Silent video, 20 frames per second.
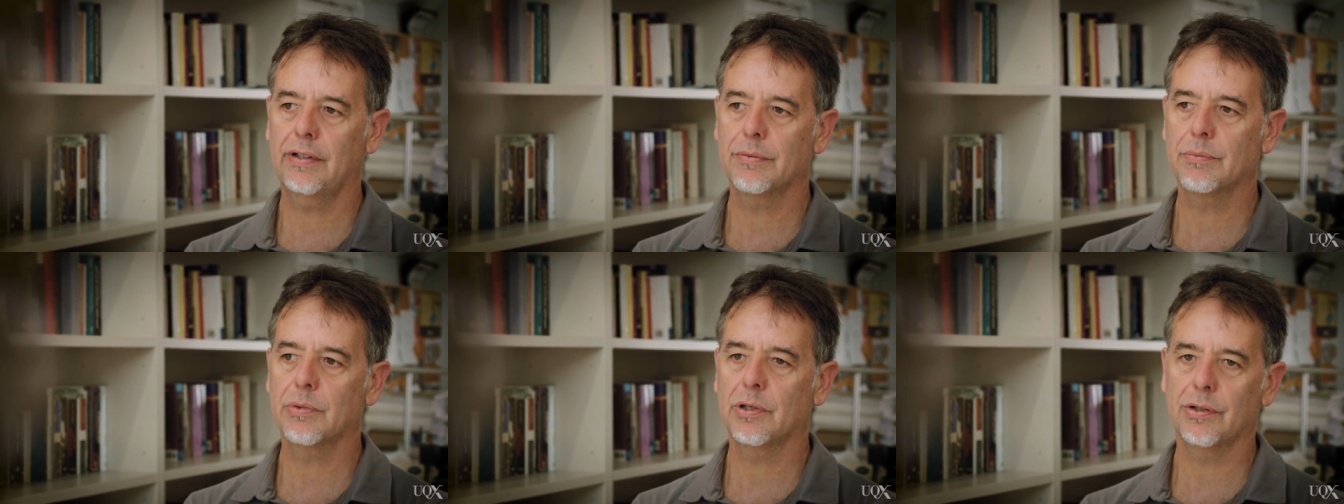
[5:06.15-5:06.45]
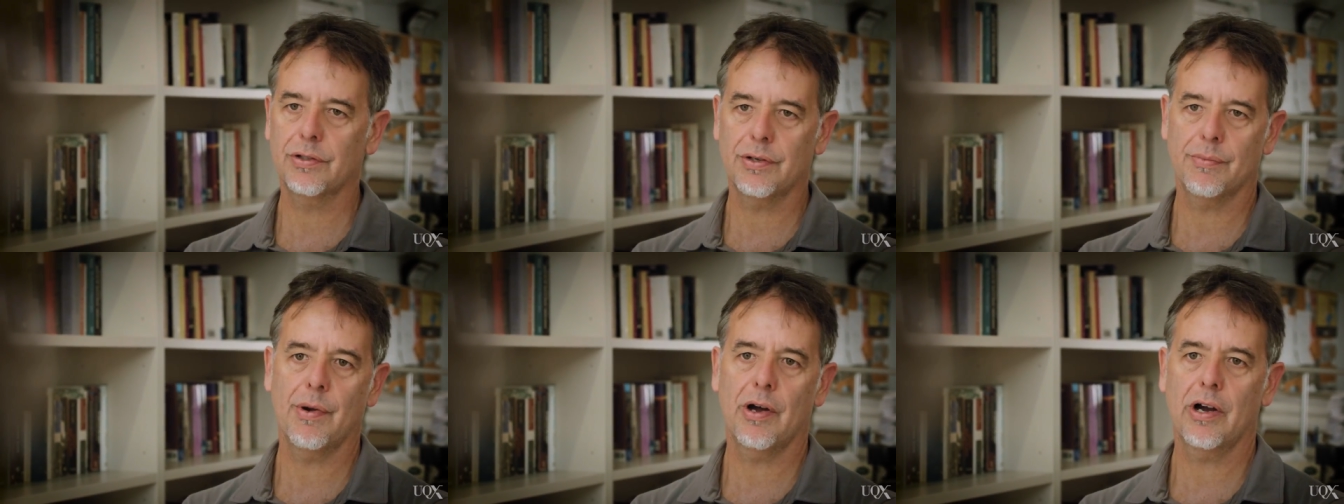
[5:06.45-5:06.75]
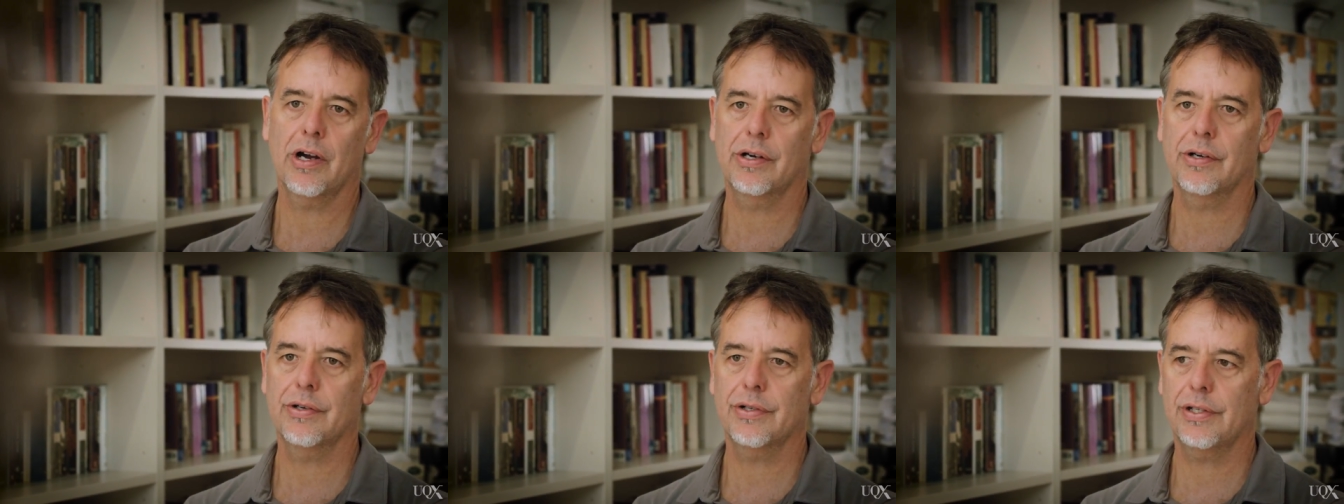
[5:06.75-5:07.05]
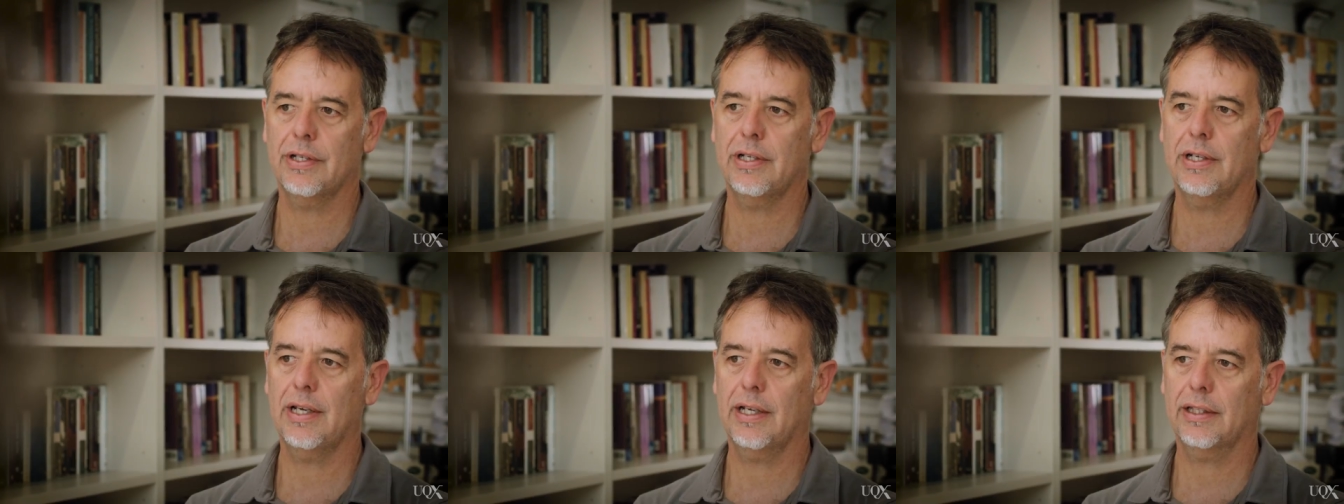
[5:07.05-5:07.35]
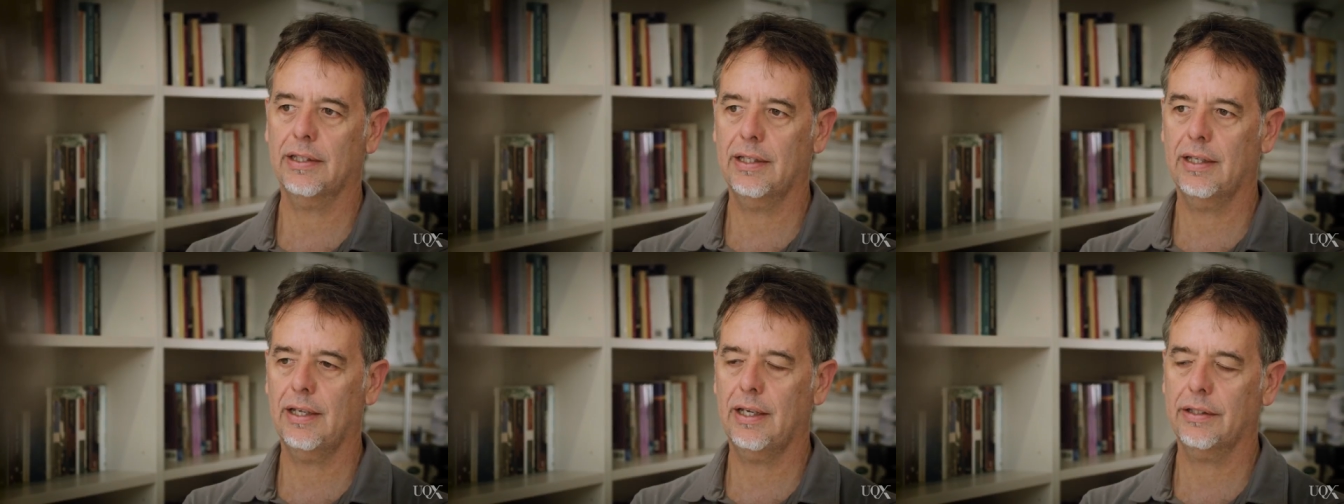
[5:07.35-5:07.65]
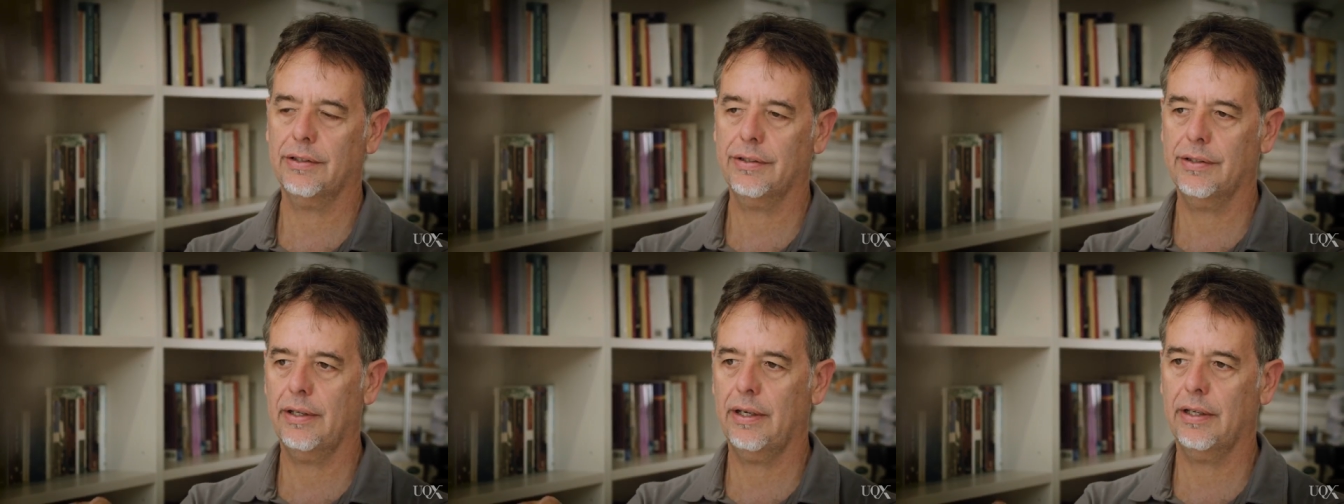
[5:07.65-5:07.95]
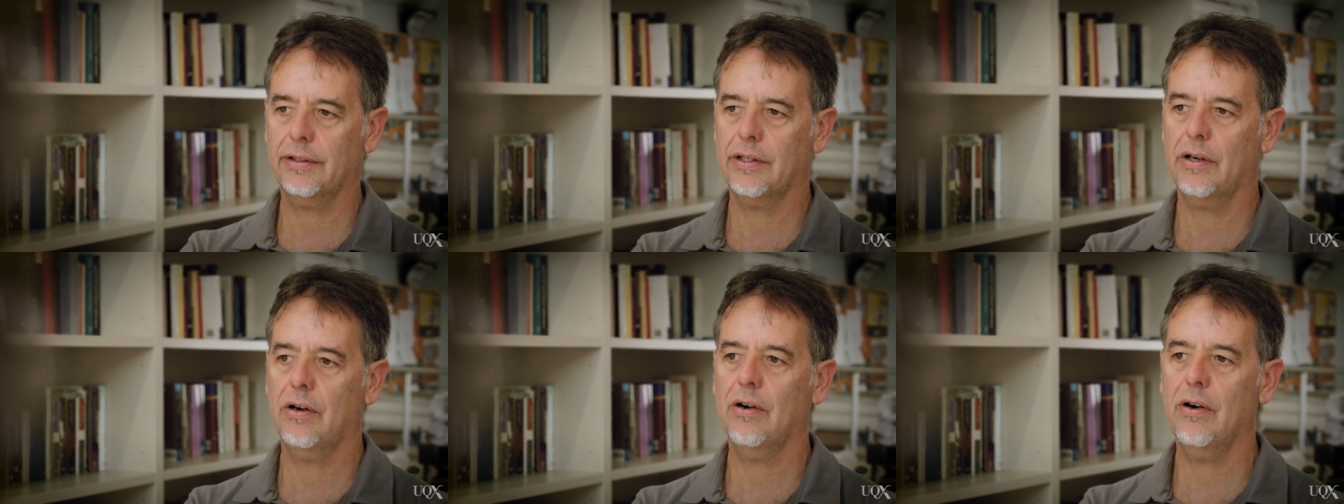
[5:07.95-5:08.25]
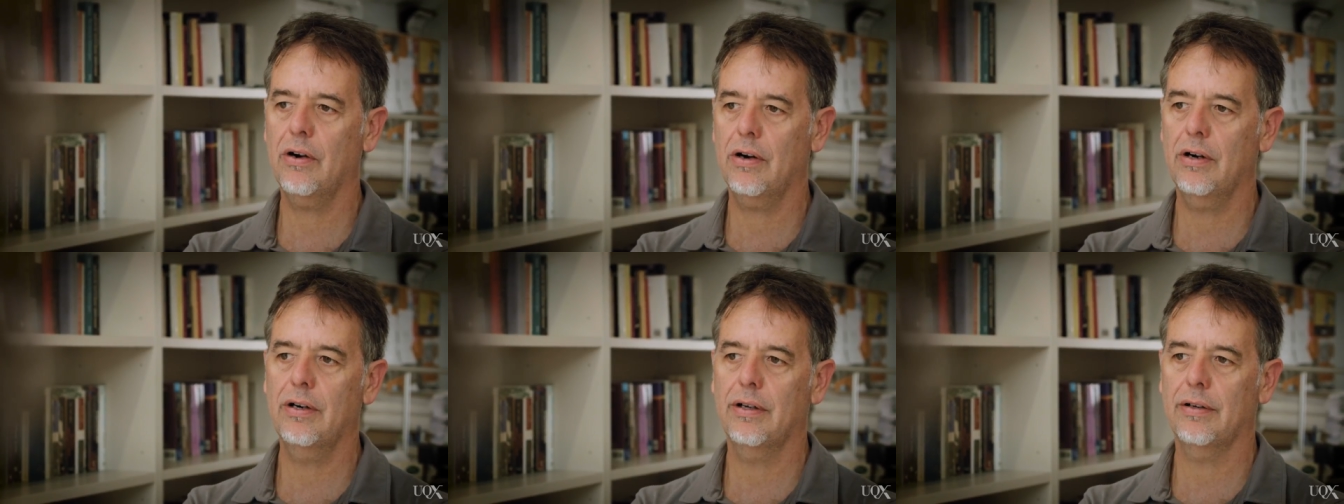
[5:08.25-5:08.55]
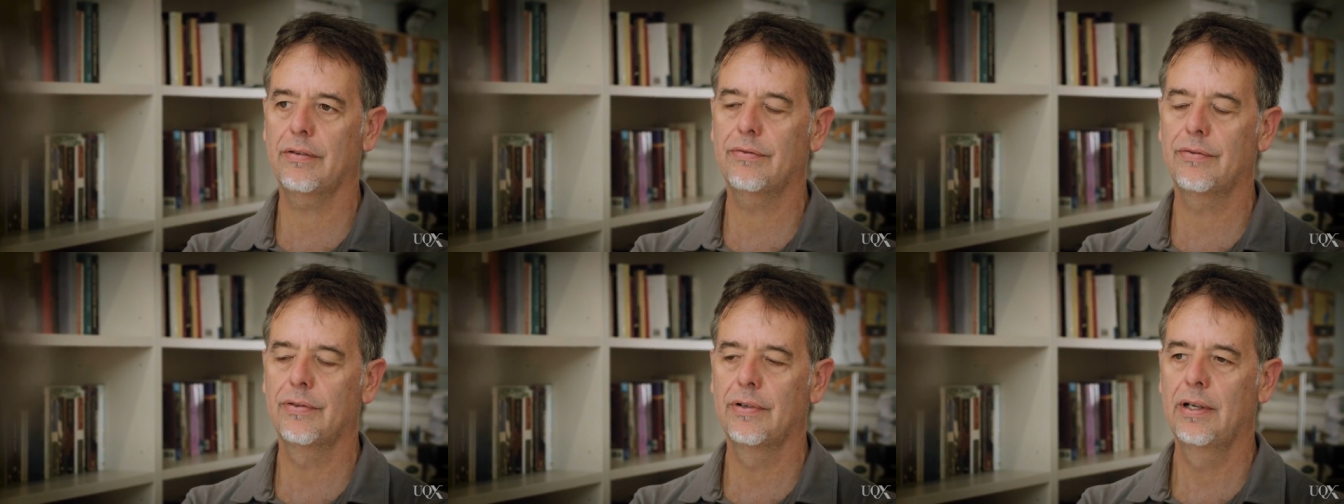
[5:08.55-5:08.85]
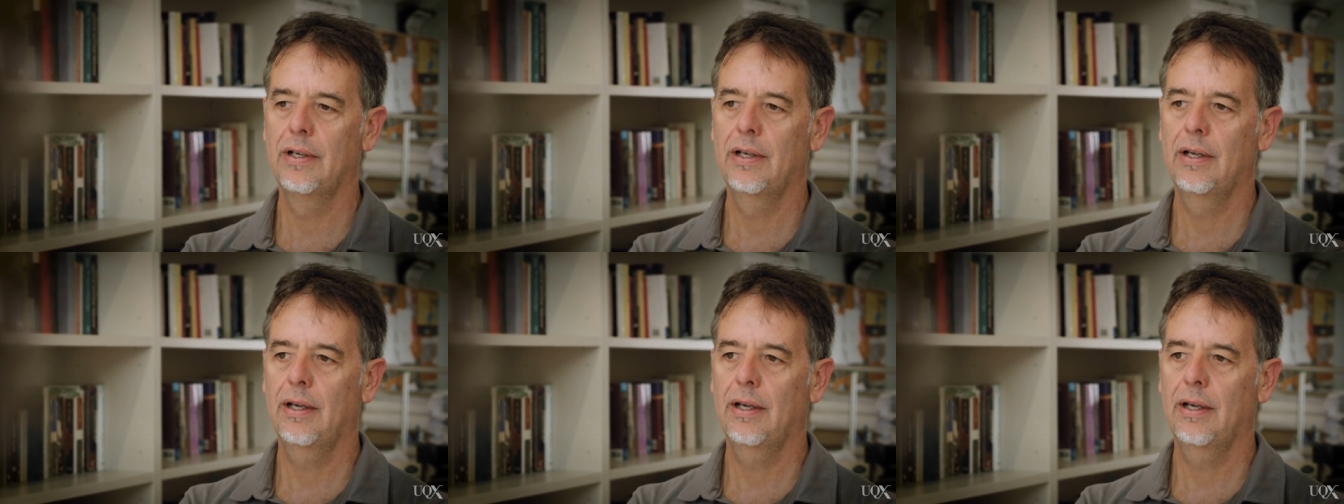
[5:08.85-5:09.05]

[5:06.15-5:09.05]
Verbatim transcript: liberal democracy, at, at, at the heart of,